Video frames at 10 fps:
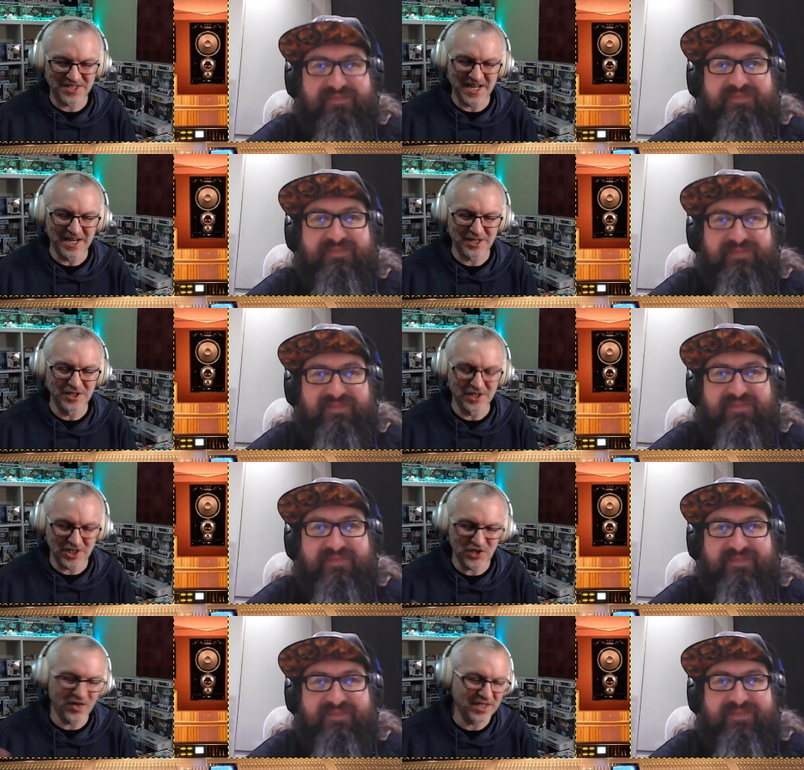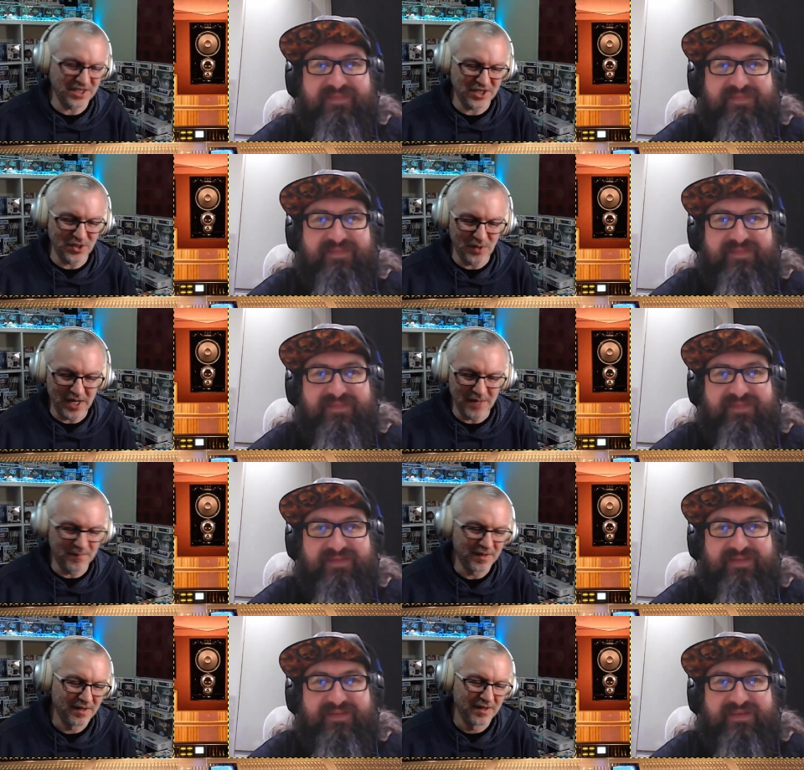Speaker 1: saying I could. I tried to do
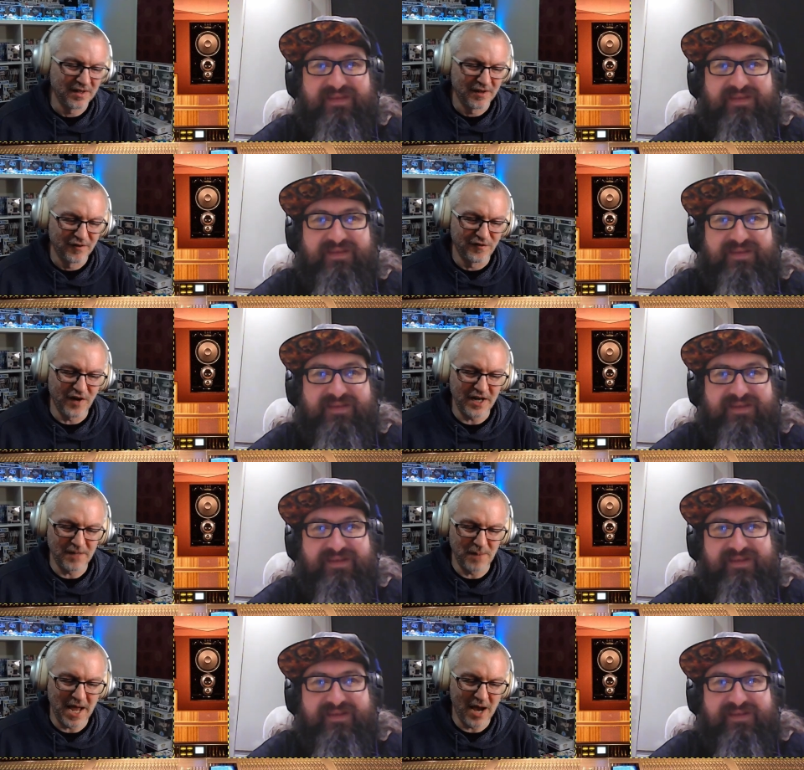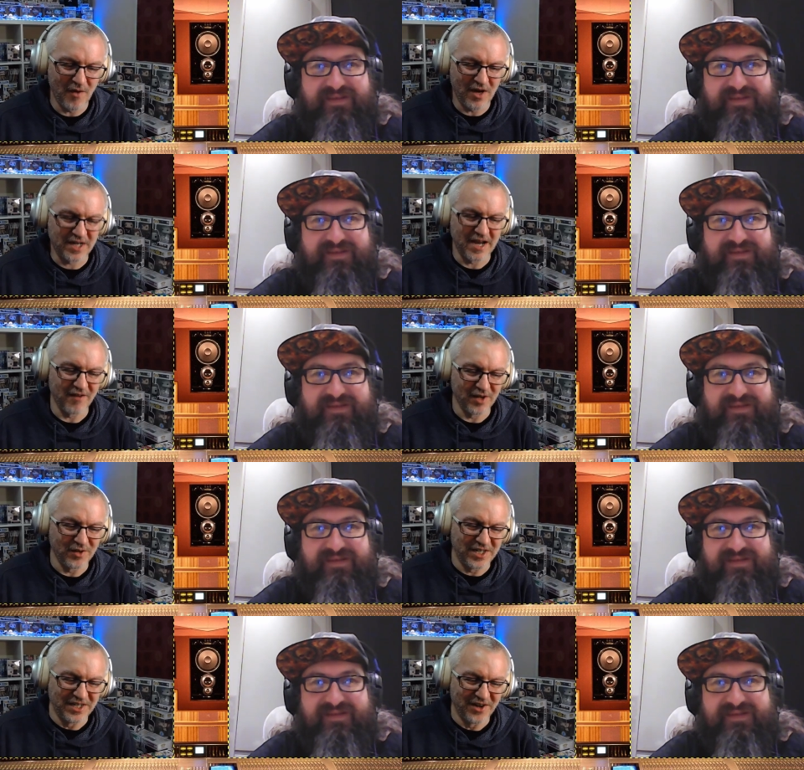um, Fight the Power at a karaoke